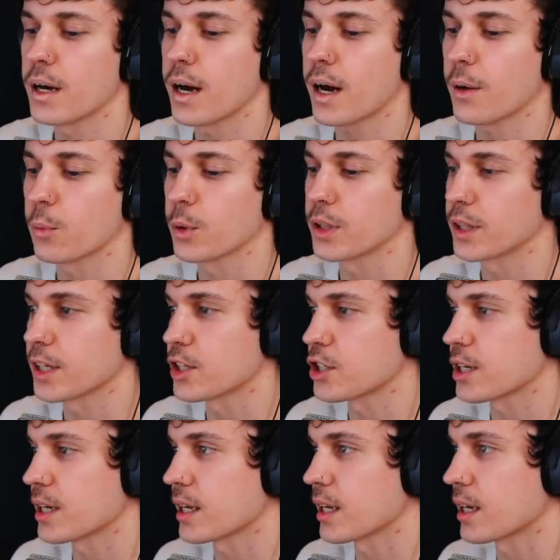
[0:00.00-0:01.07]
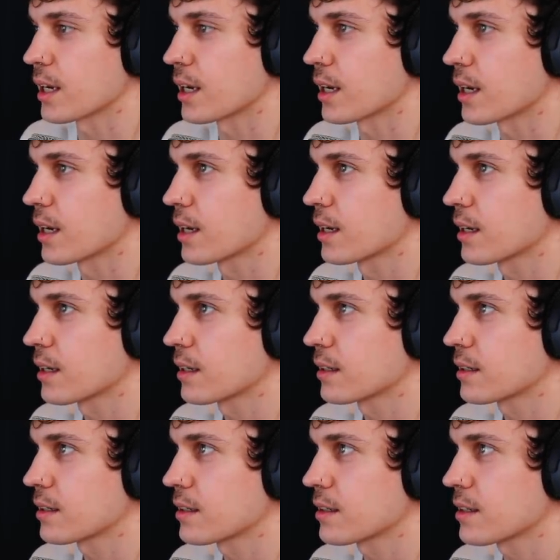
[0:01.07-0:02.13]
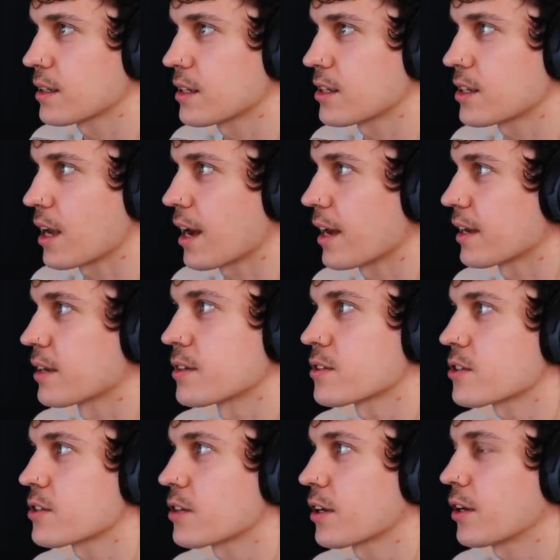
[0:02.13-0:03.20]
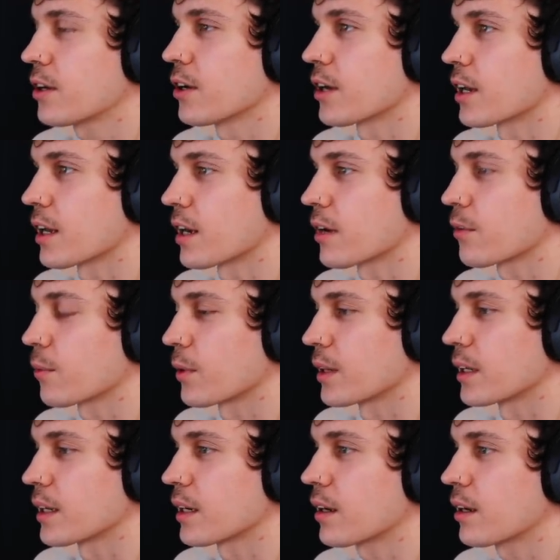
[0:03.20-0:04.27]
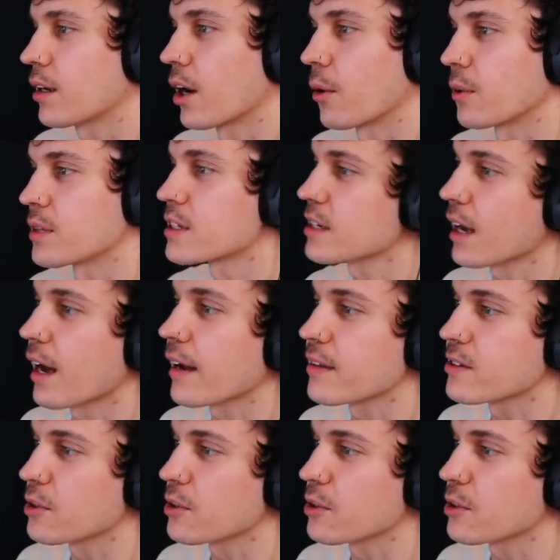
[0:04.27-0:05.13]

religion and science couldn't really coincide.